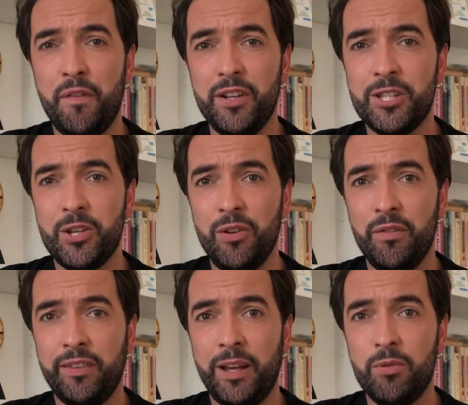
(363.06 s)
front of
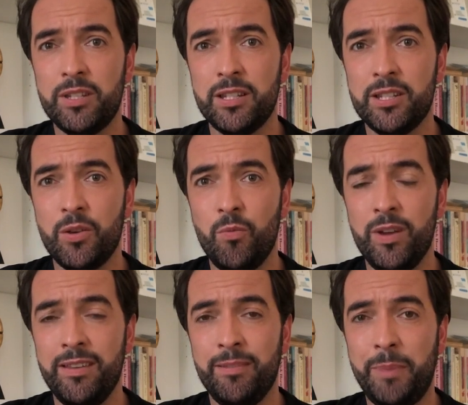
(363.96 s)
thousands
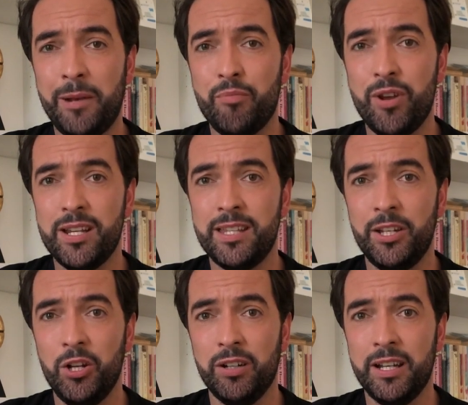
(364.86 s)
with band Prest in
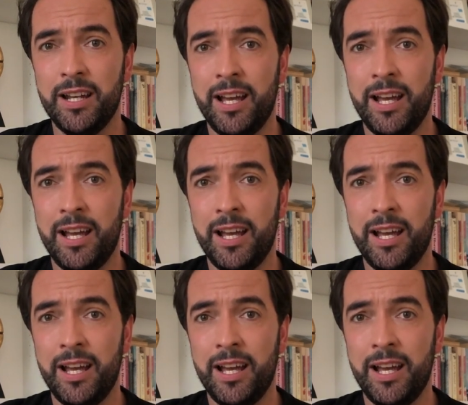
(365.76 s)
Yoen.